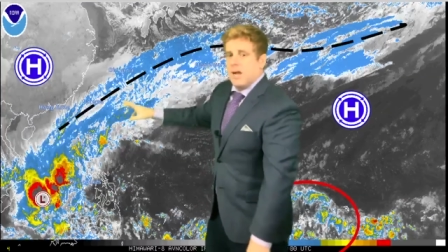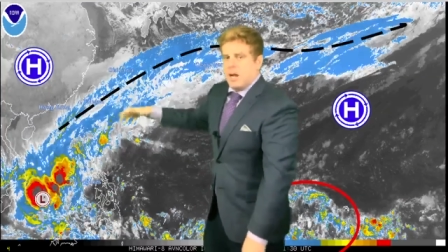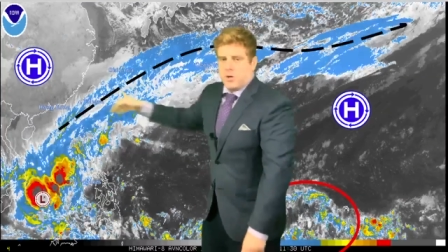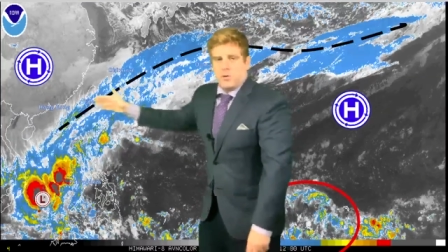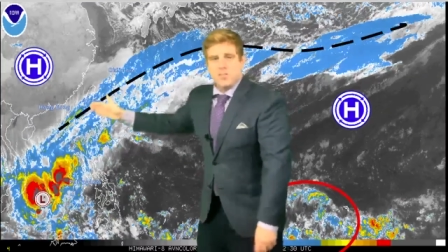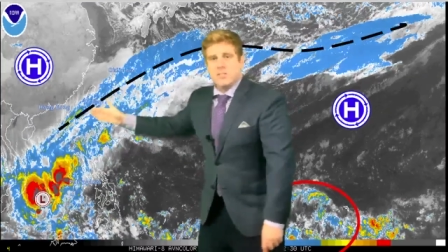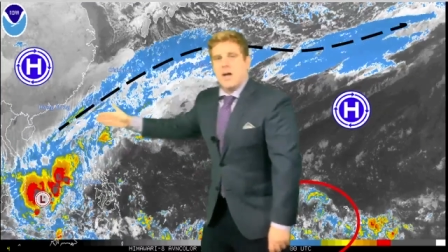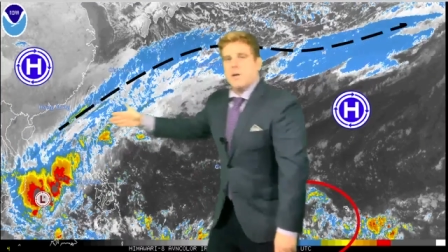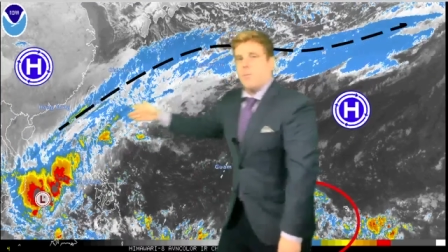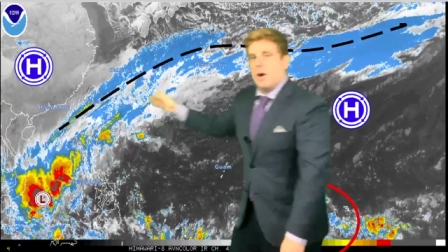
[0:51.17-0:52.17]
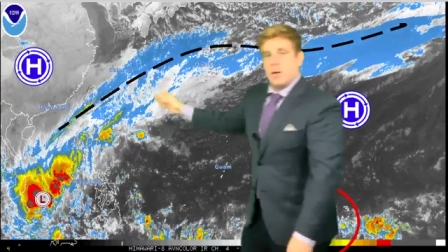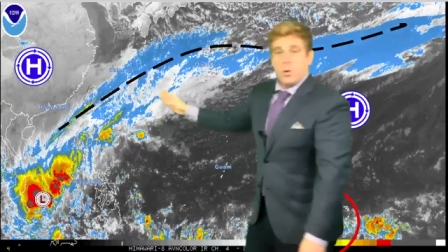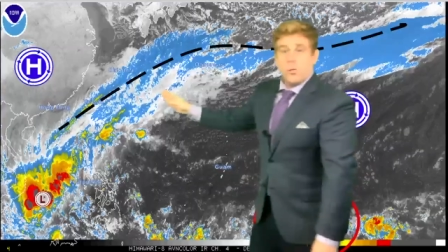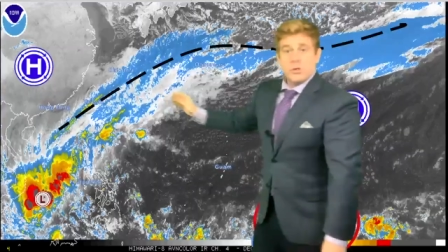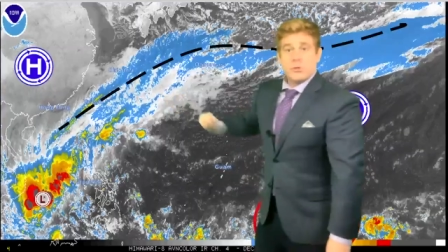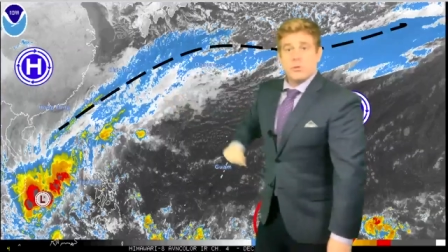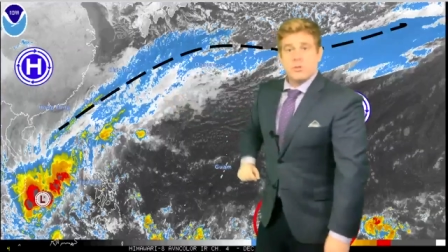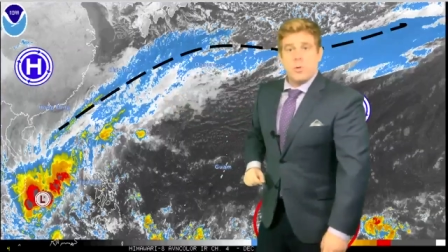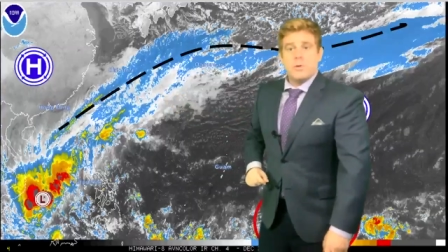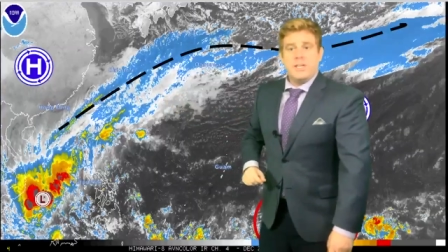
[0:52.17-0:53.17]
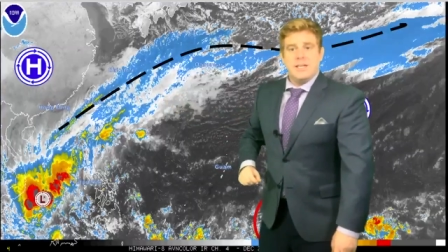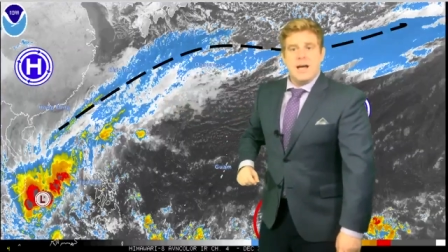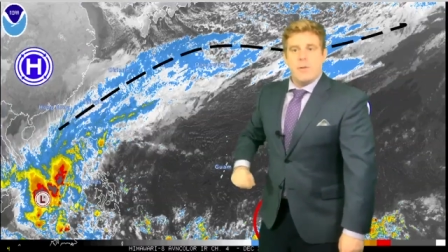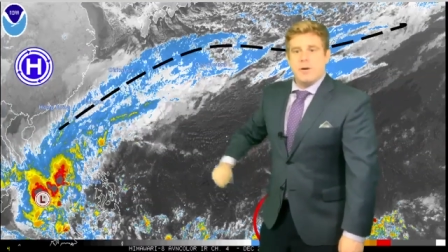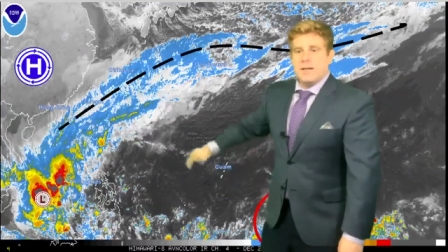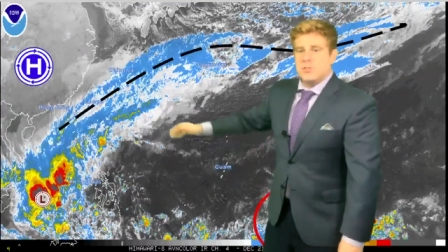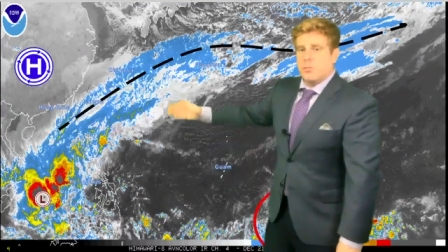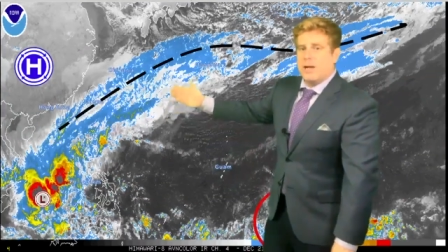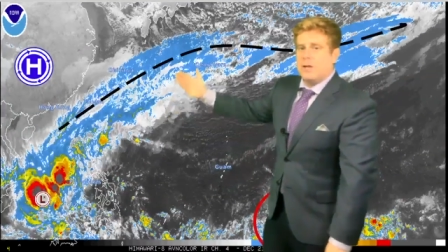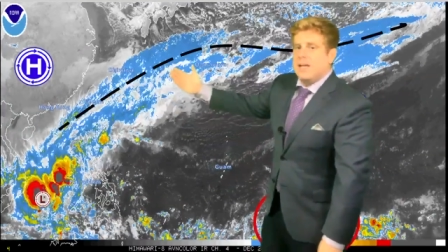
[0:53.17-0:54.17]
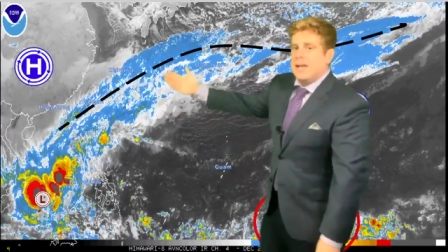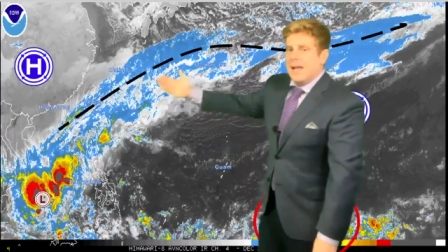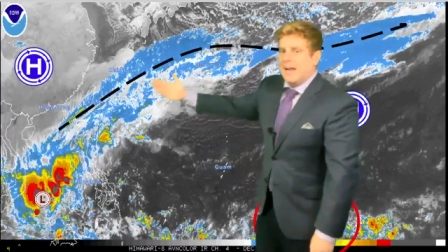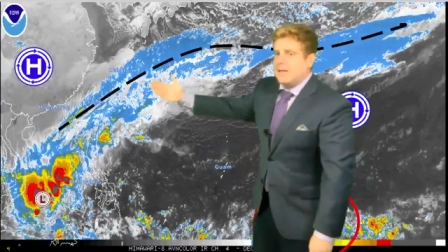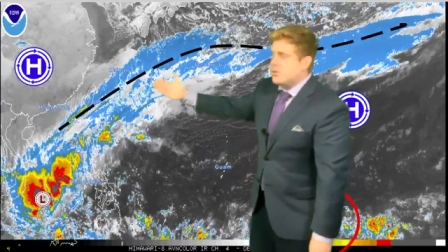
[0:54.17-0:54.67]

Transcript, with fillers: across Taiwan over towards Okinawa as well and